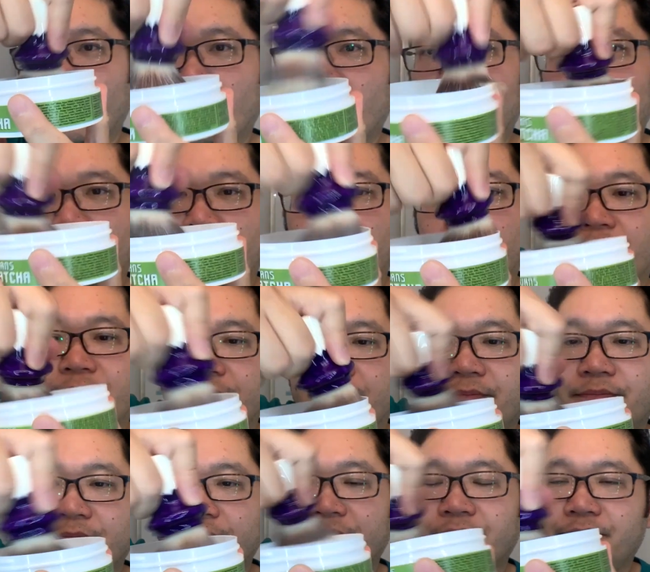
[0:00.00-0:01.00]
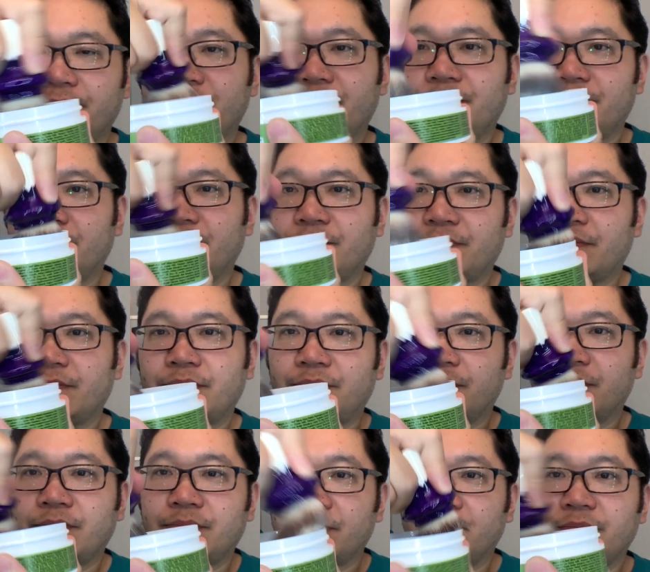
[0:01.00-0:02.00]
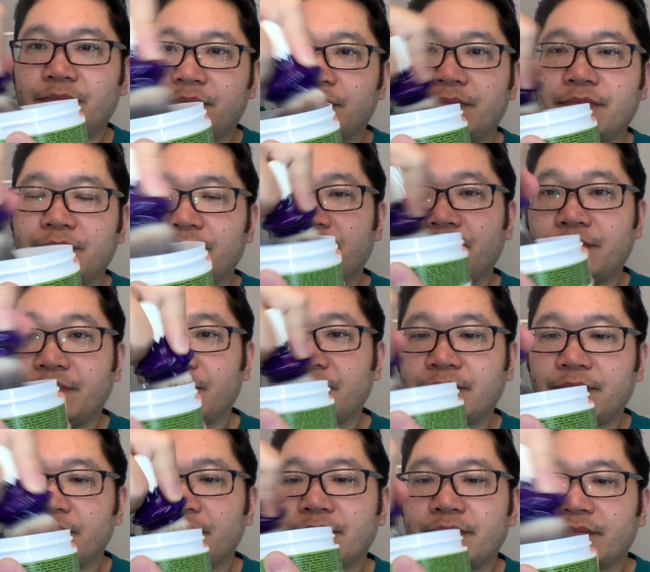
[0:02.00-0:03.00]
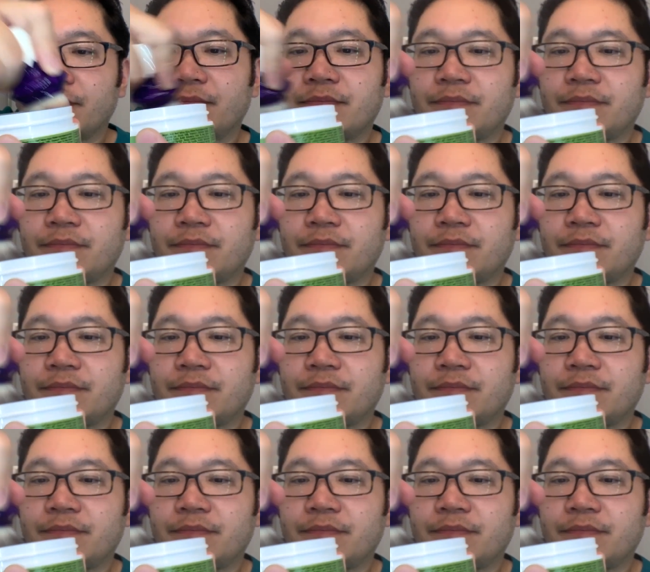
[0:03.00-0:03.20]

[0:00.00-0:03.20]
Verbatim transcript: So guys, thank you so much for clicking on this video. If this is your